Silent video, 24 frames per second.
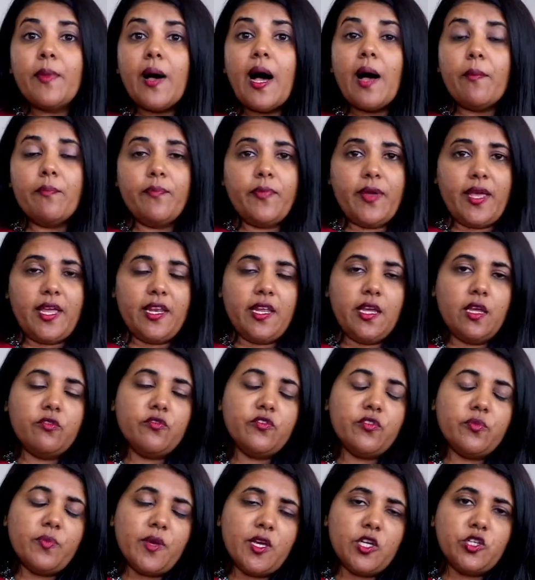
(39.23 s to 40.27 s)
up any
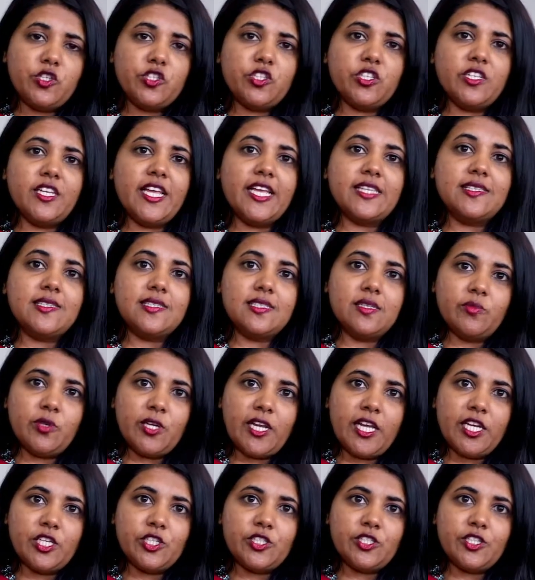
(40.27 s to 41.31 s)
information and
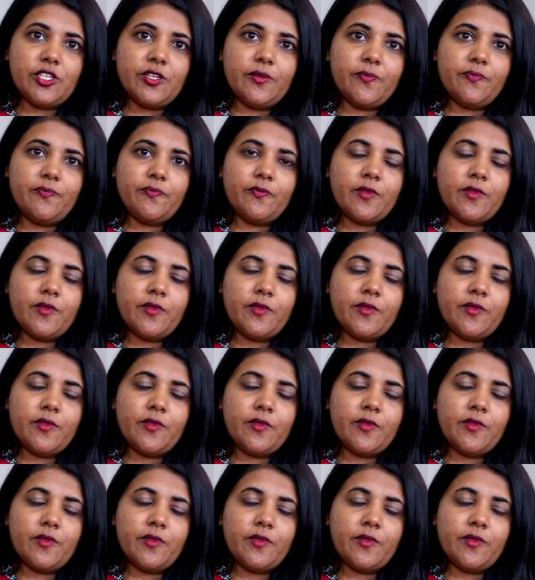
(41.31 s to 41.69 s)
stimulation.